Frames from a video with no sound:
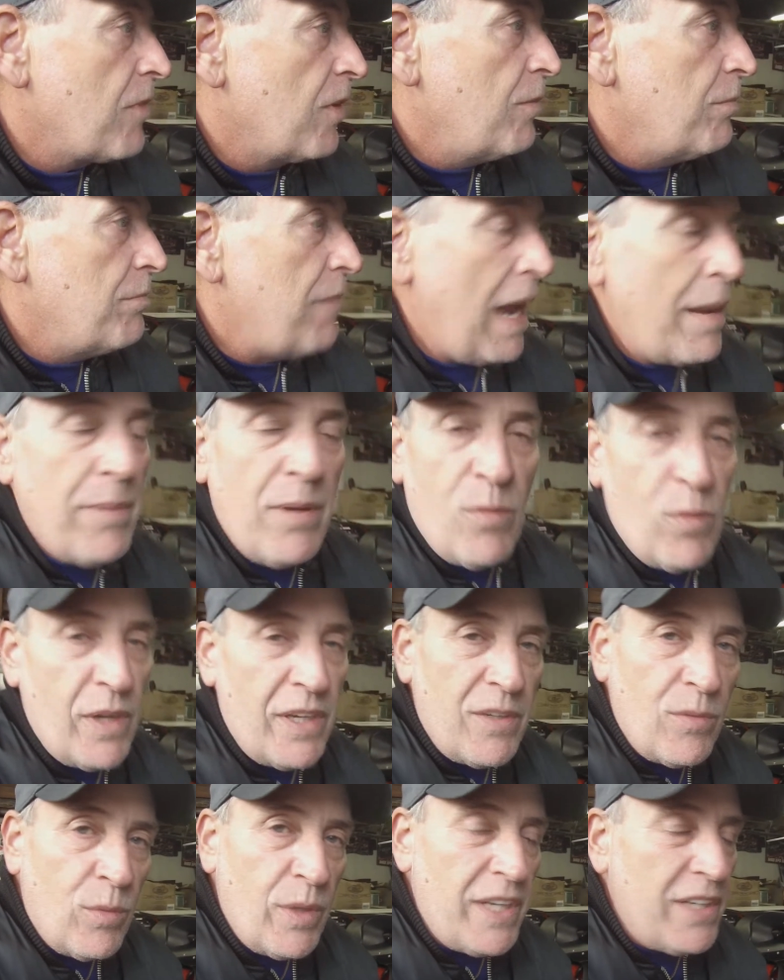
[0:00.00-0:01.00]
Maybe
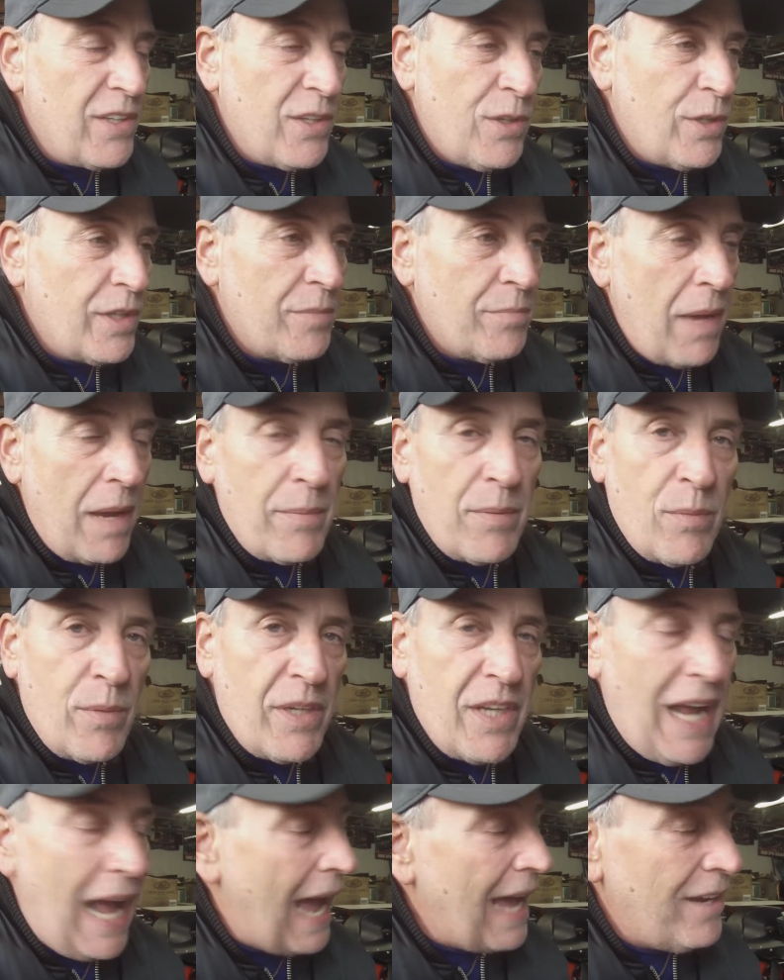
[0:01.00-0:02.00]
we do it. Maybe we
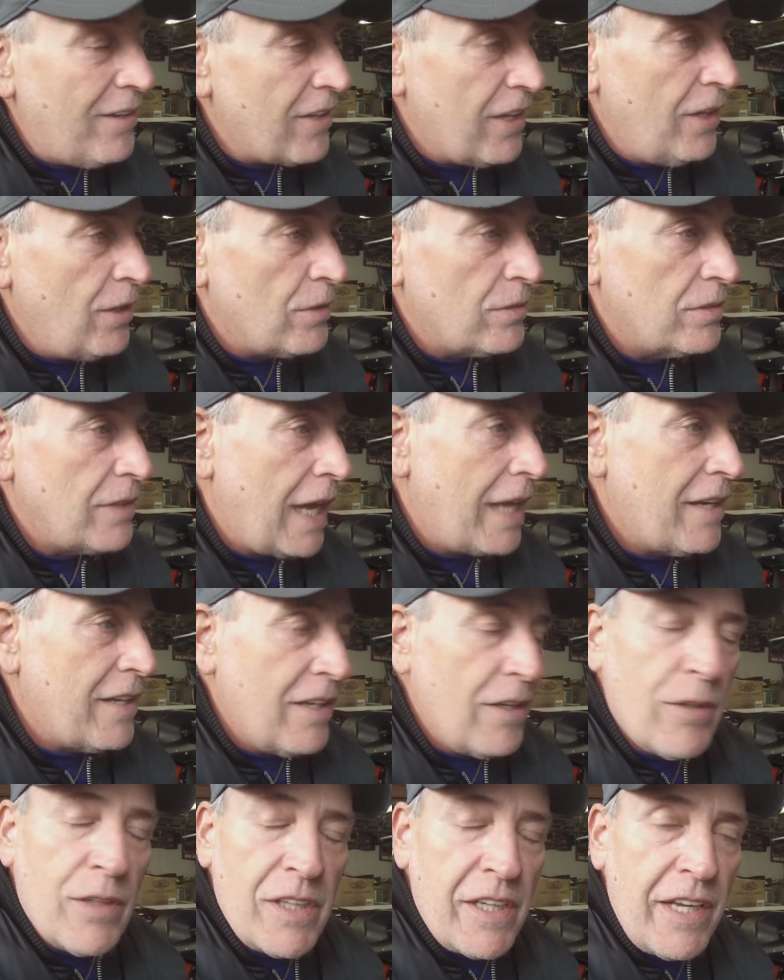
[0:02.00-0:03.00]
do. I don't know.
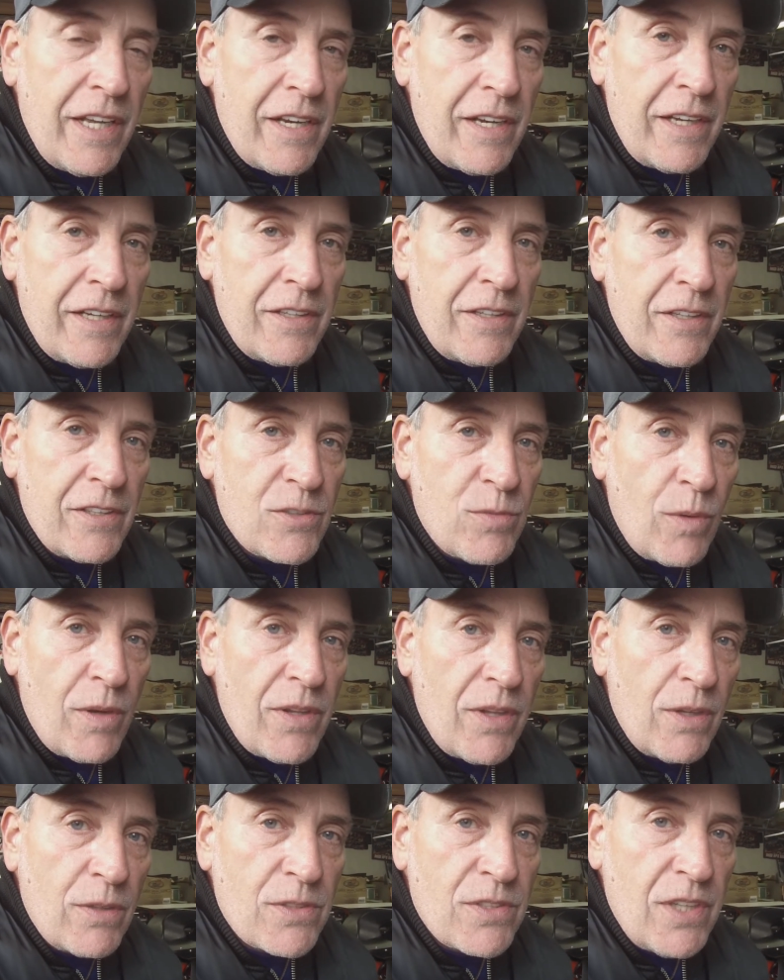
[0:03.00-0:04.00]
It's one
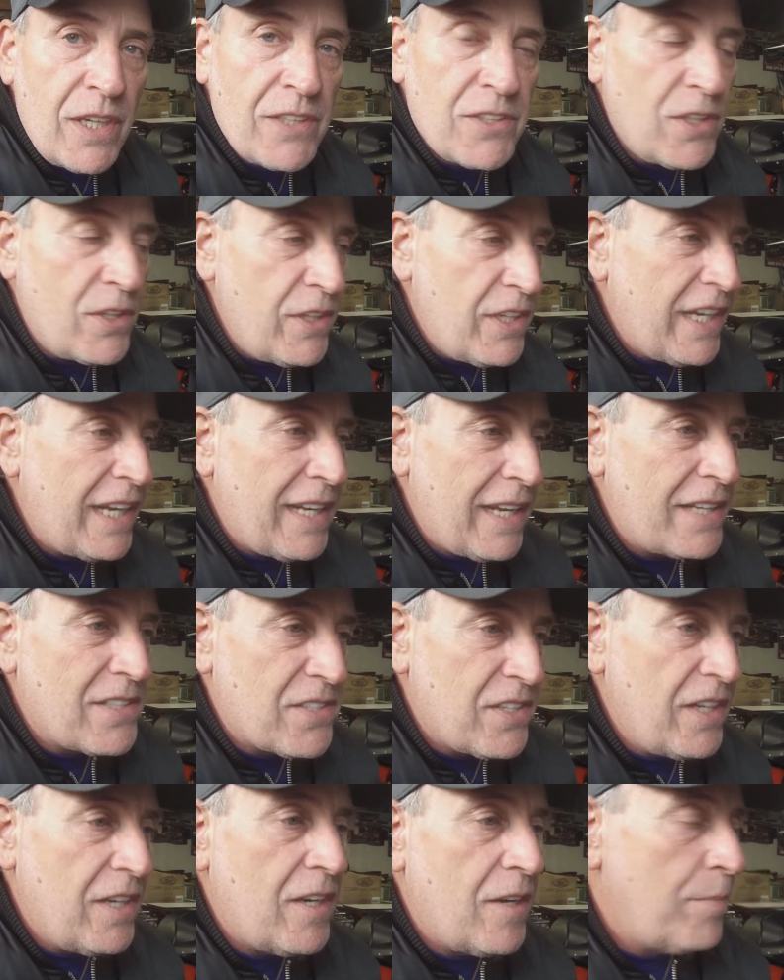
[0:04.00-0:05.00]
of those things. You get that
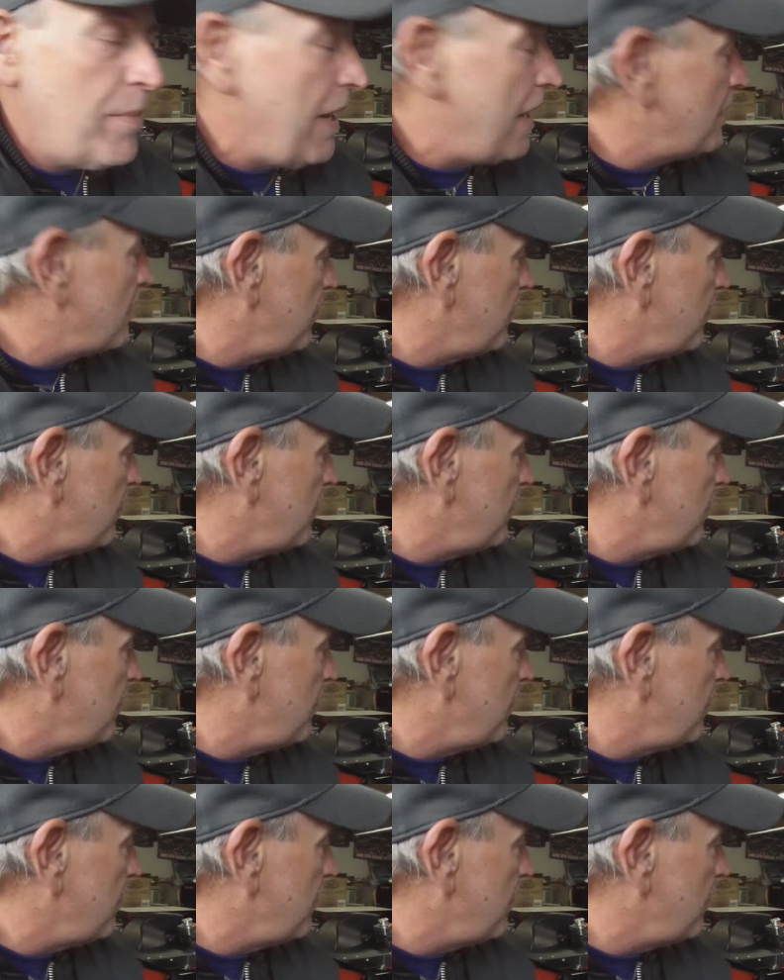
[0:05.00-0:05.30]
seat of the pants